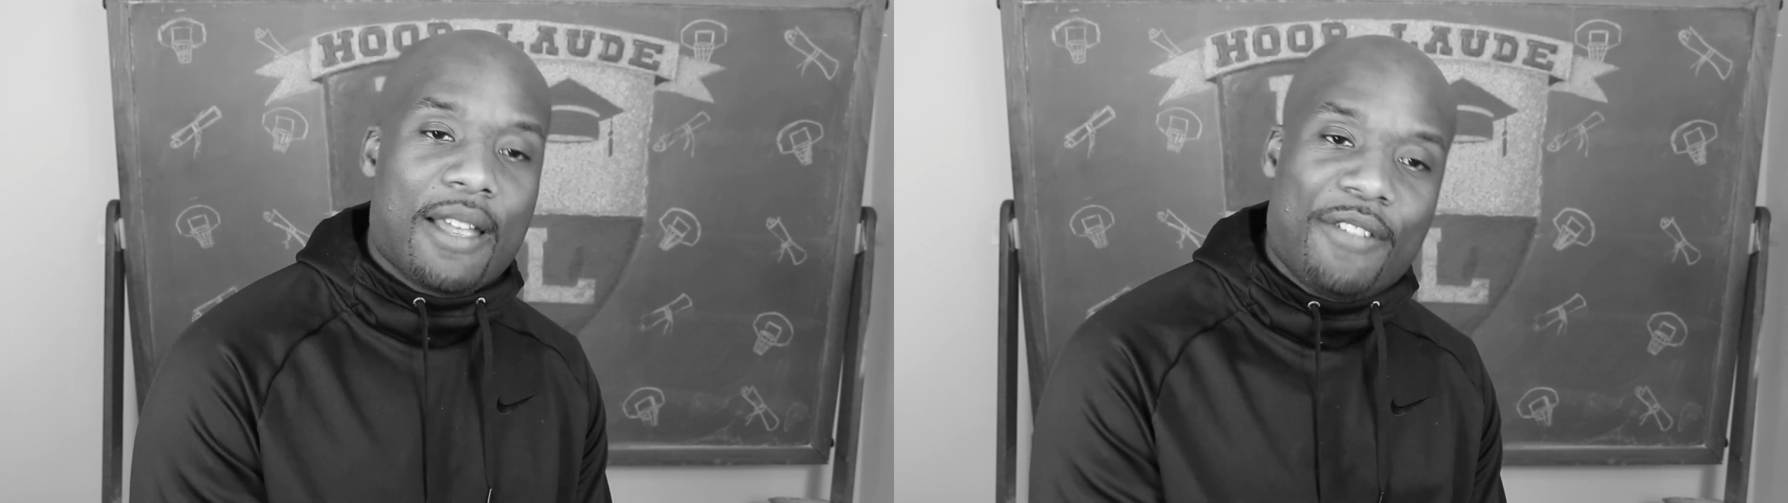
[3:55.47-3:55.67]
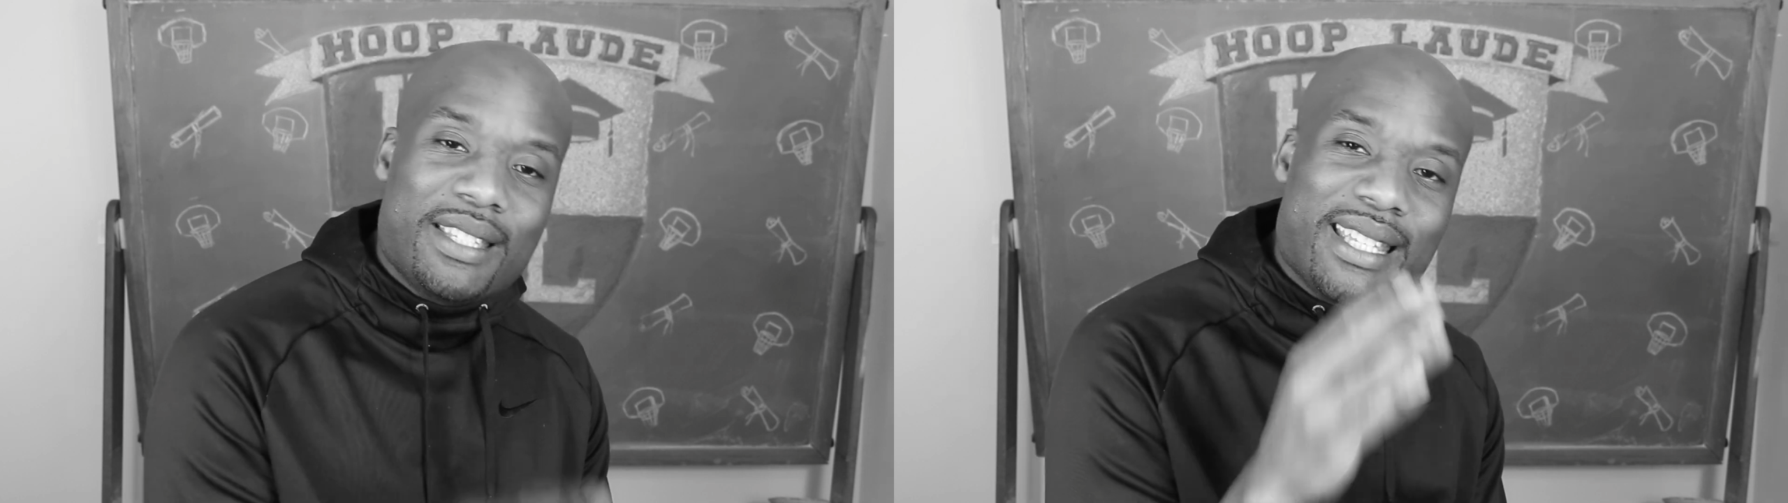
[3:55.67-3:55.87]

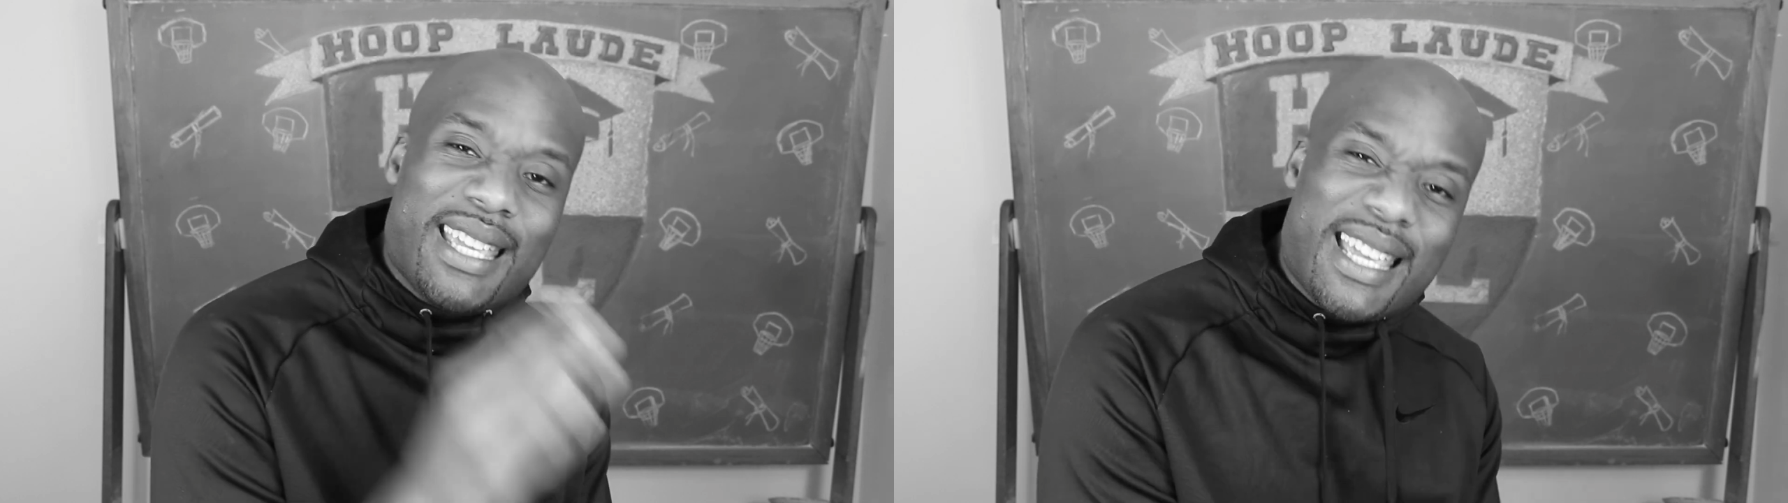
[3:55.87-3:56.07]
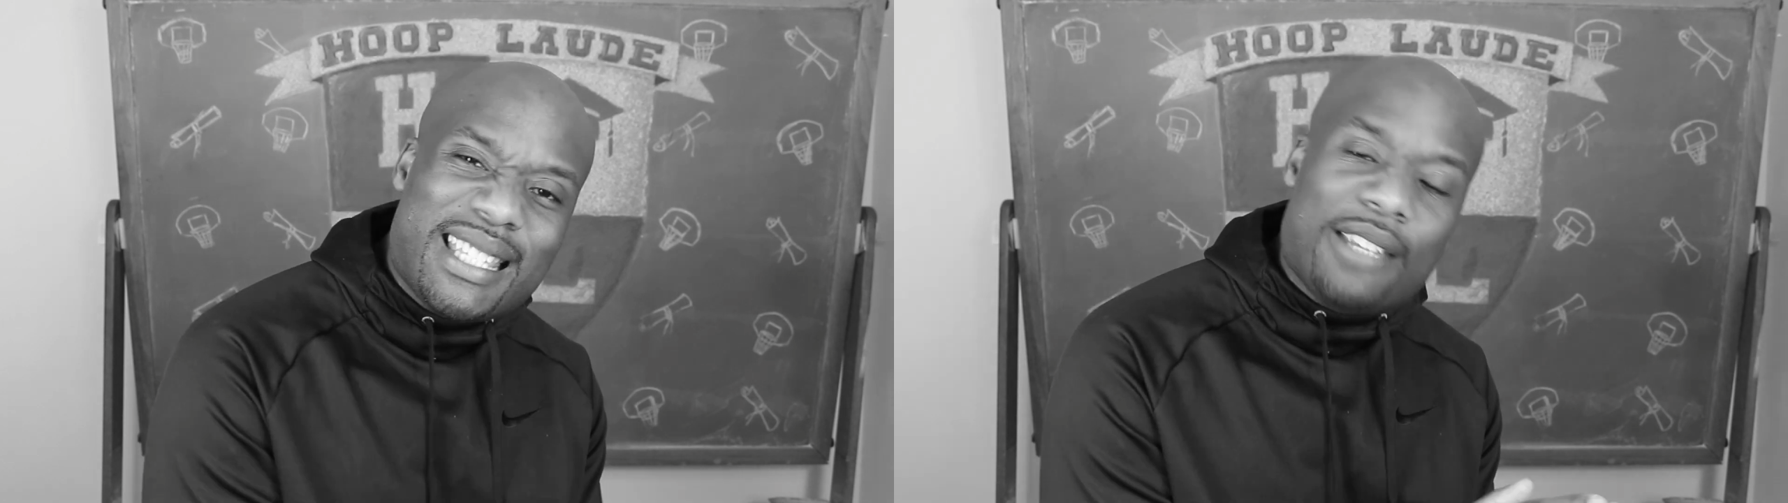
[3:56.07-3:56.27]
if it's
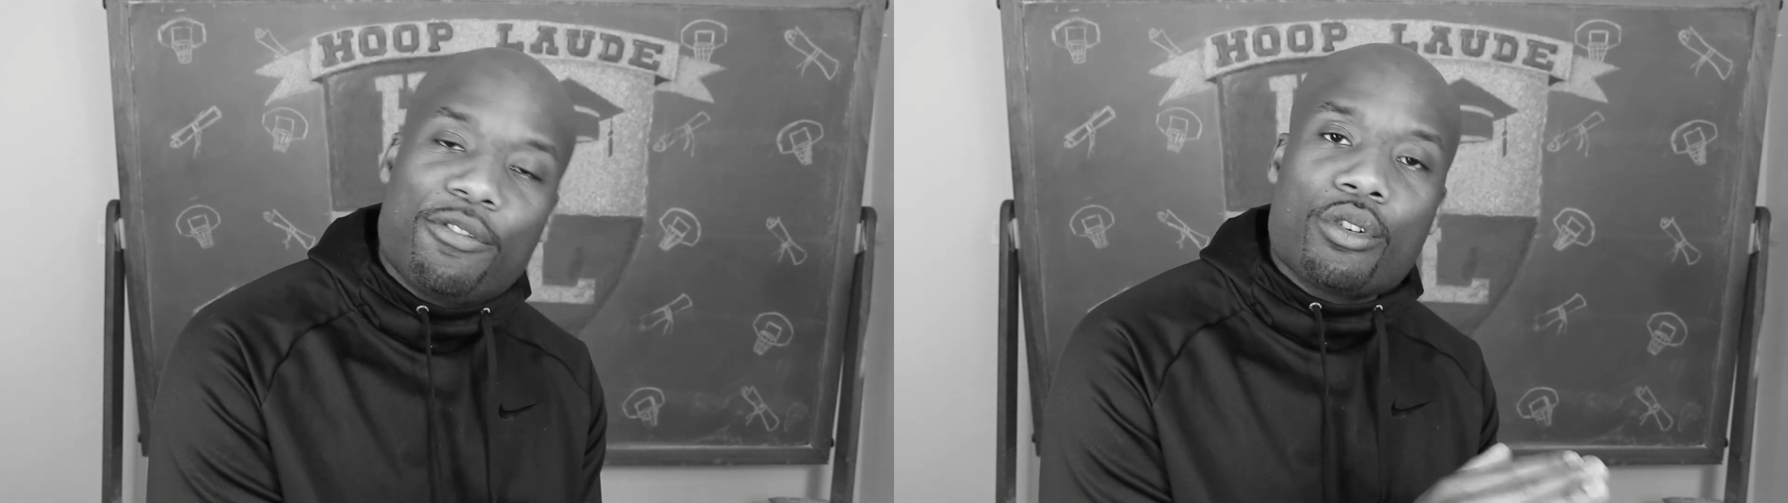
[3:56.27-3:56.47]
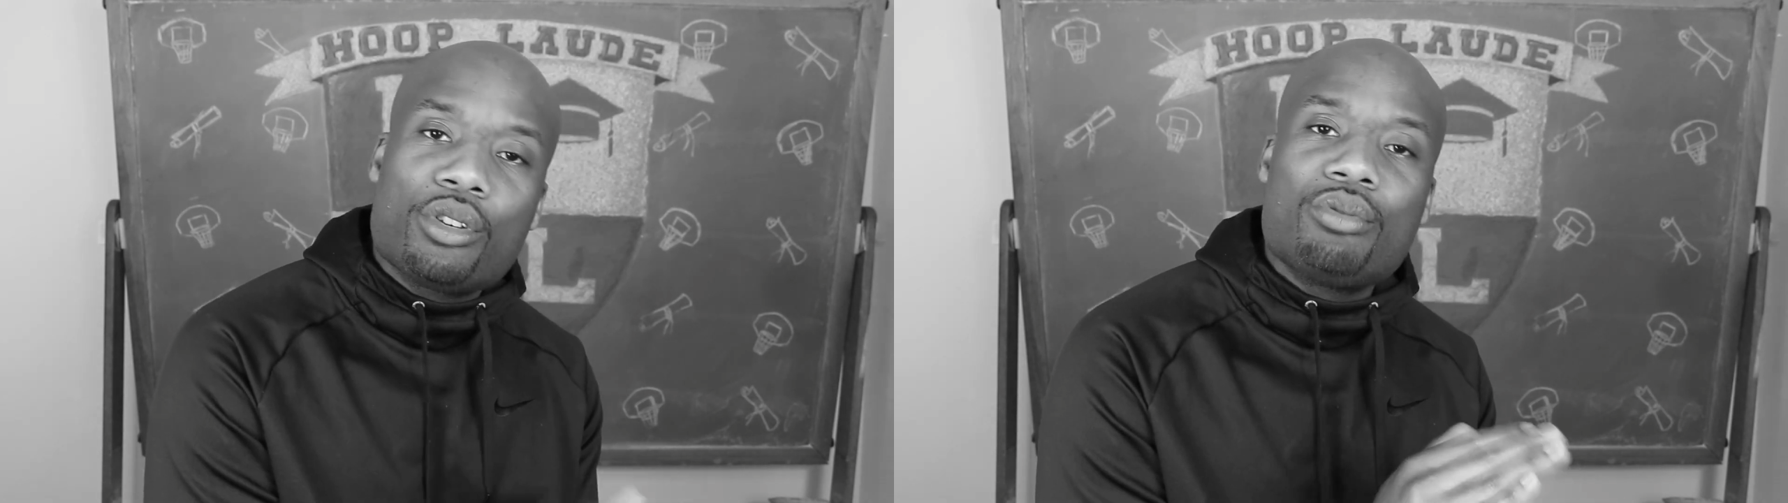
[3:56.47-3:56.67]
easy
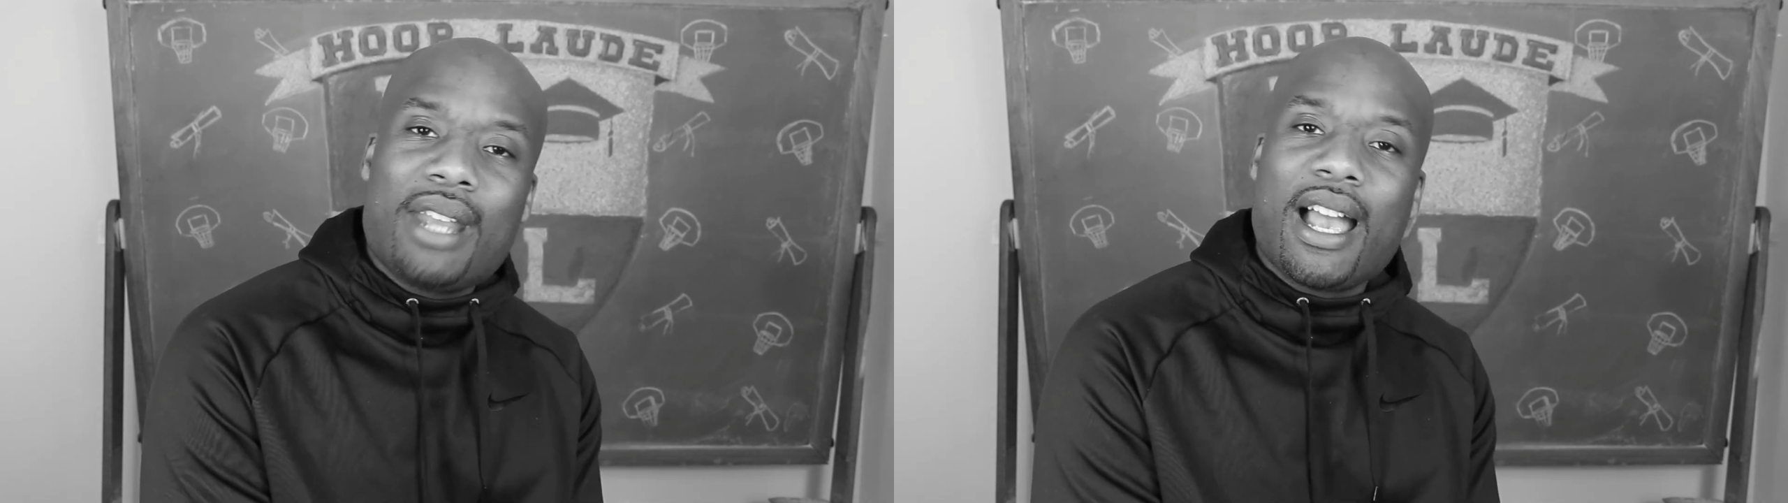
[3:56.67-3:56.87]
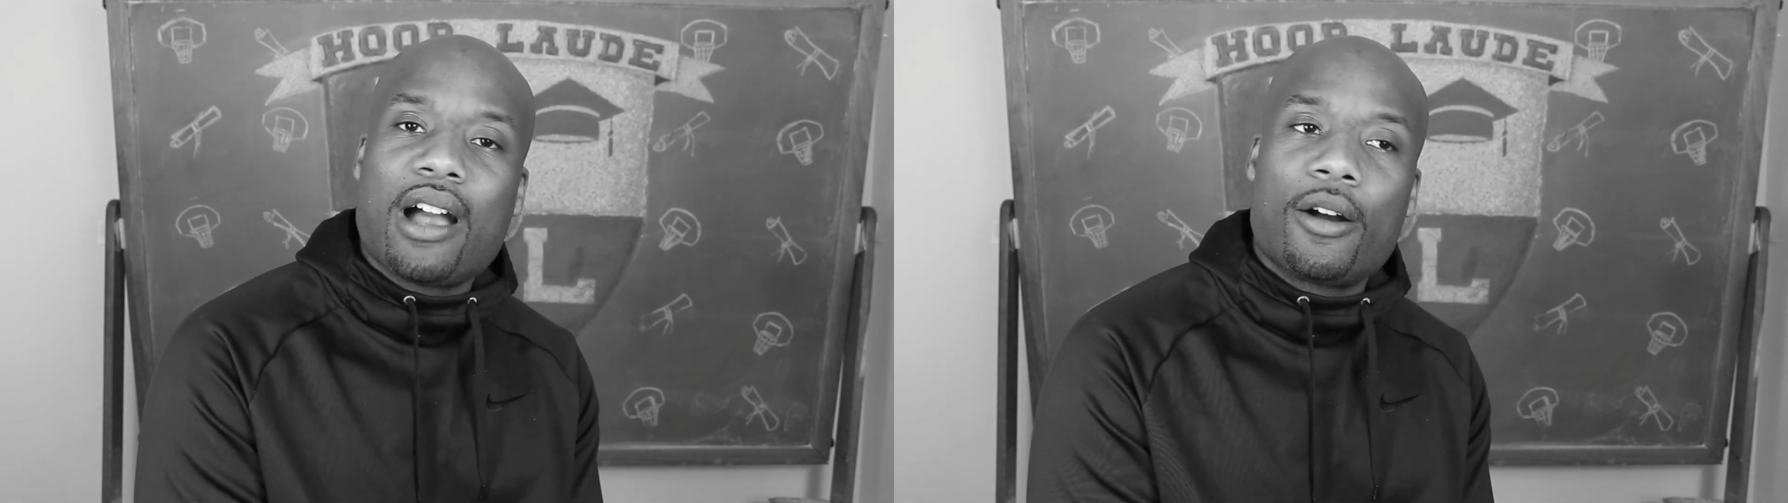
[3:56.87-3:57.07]
for you
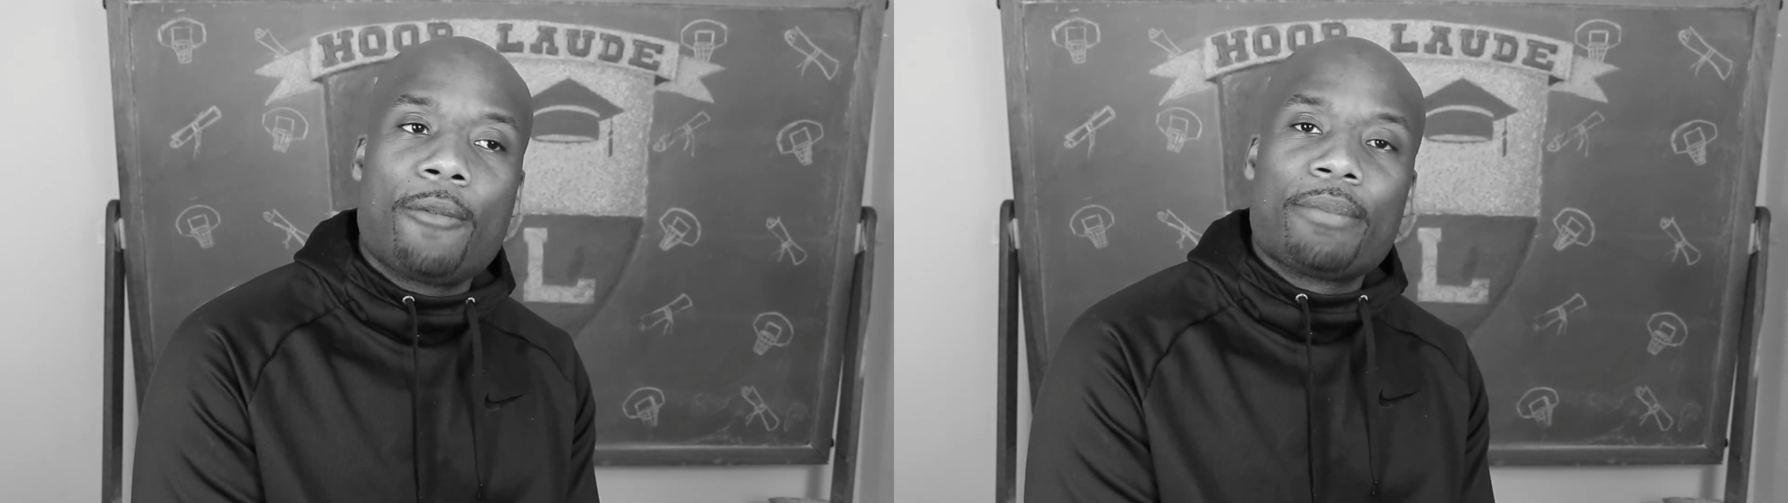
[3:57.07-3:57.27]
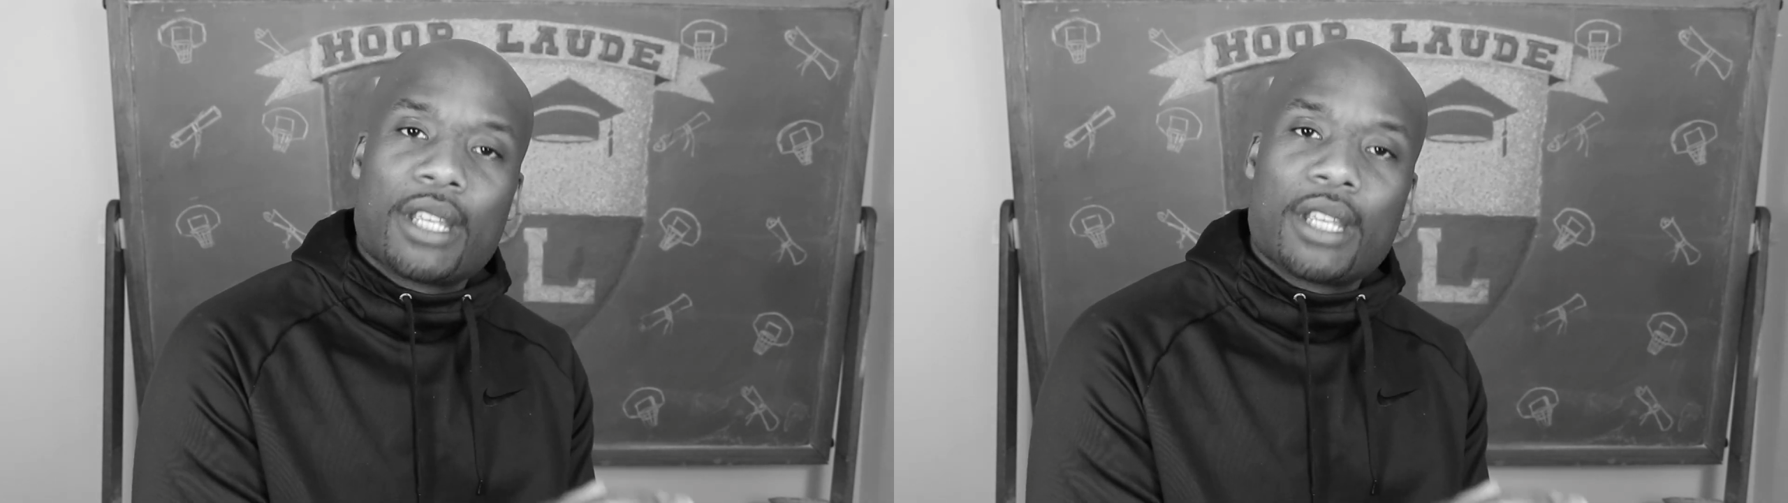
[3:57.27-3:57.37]
now,